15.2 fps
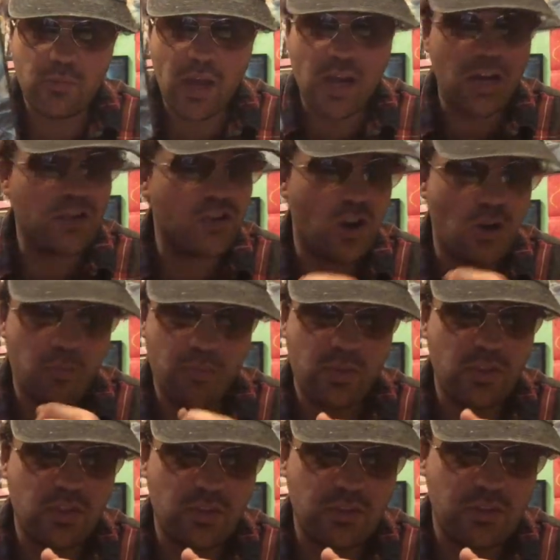I just hope that
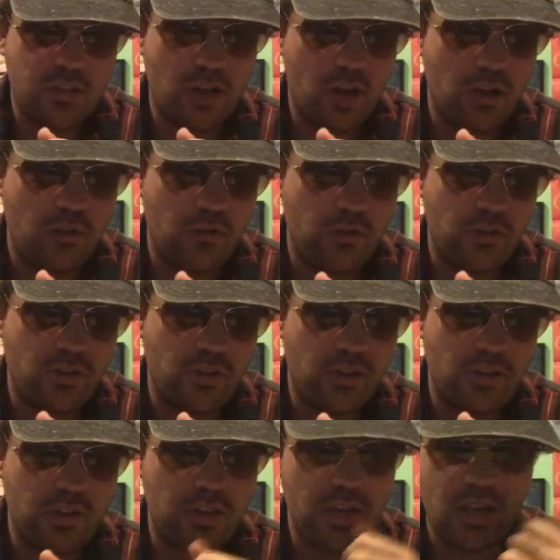the Kong versus
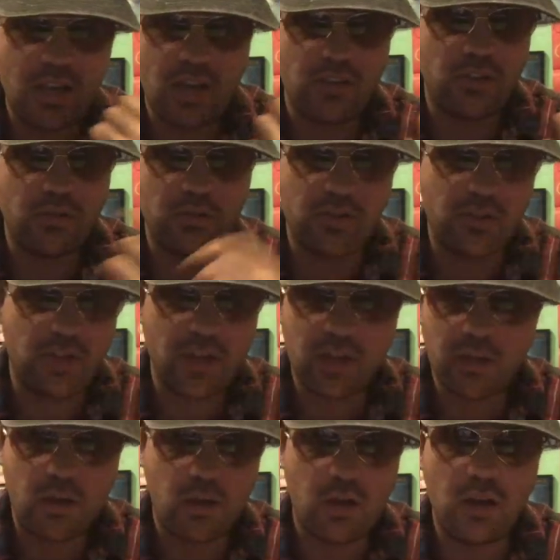Godzilla versus King
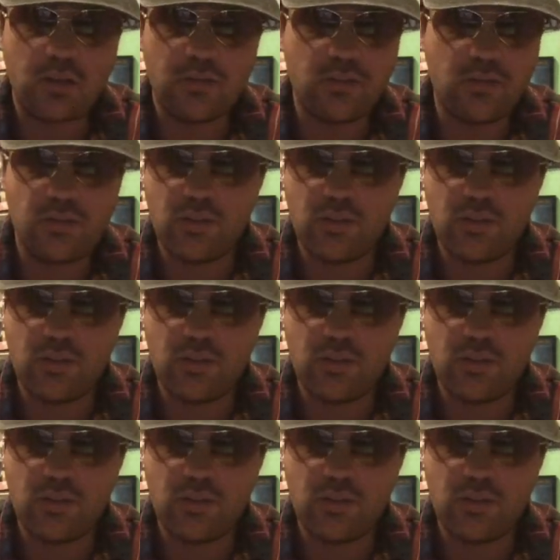Kong doesn't